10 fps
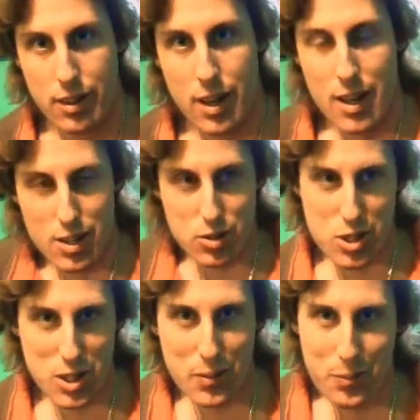
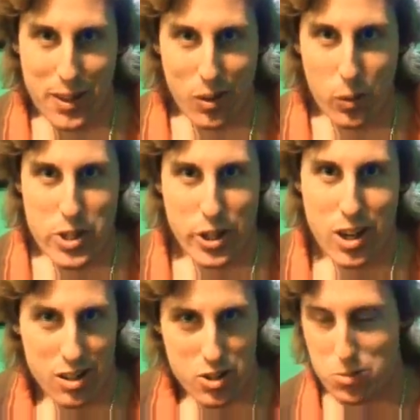See, when your
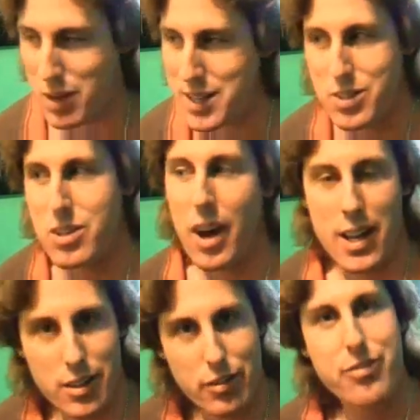conscious mind does not
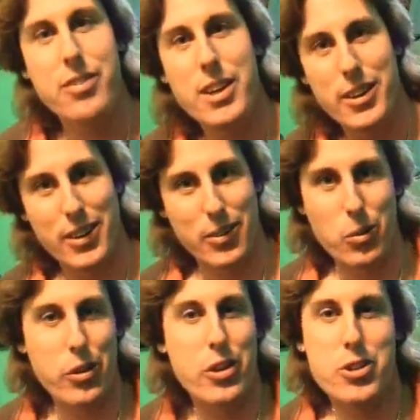interfere with
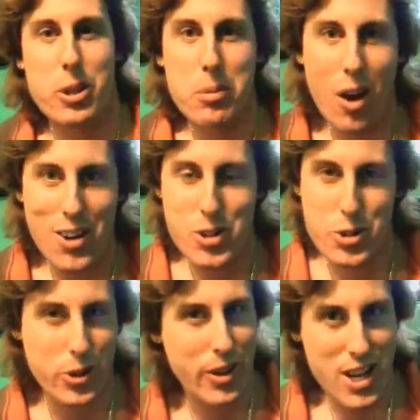the subconscious
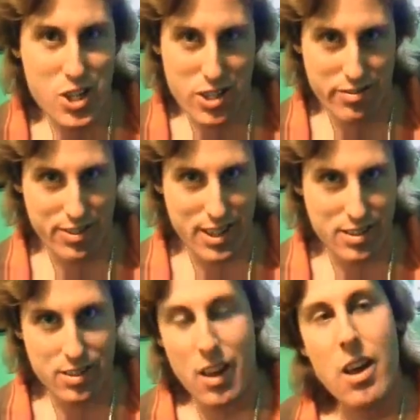creation of things,
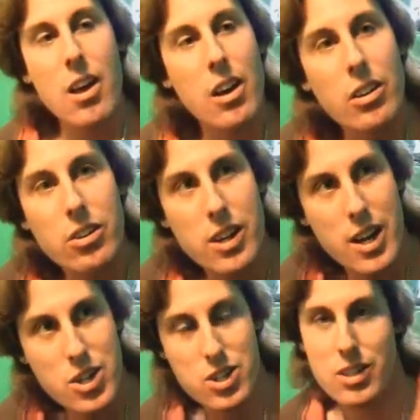
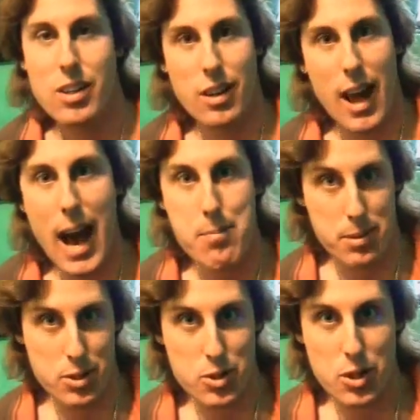creation
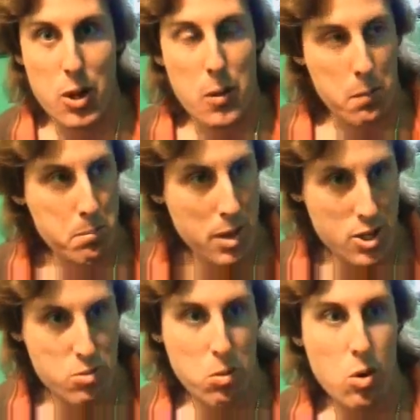happens much
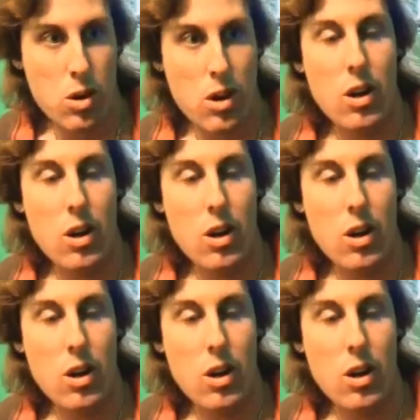more